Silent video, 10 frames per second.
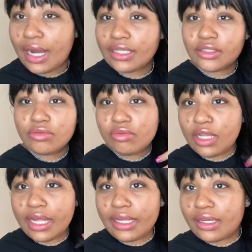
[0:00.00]
I do
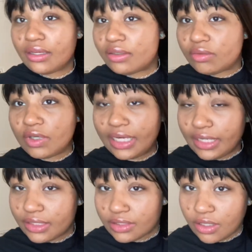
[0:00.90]
like,
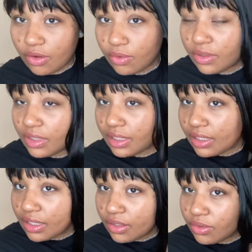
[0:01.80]
right? So
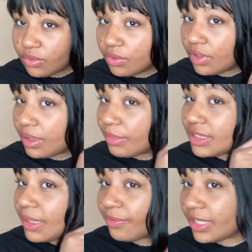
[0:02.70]
cool, I'm gonna
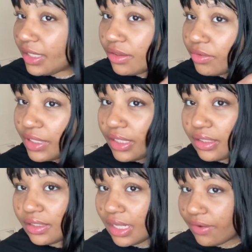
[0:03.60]
separate it in three
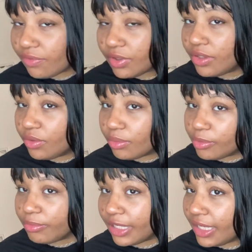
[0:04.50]
like for a
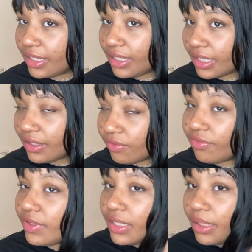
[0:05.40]
normal braid, and I can
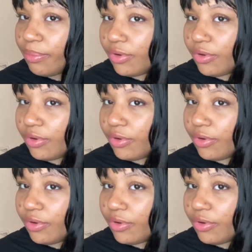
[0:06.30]
feel it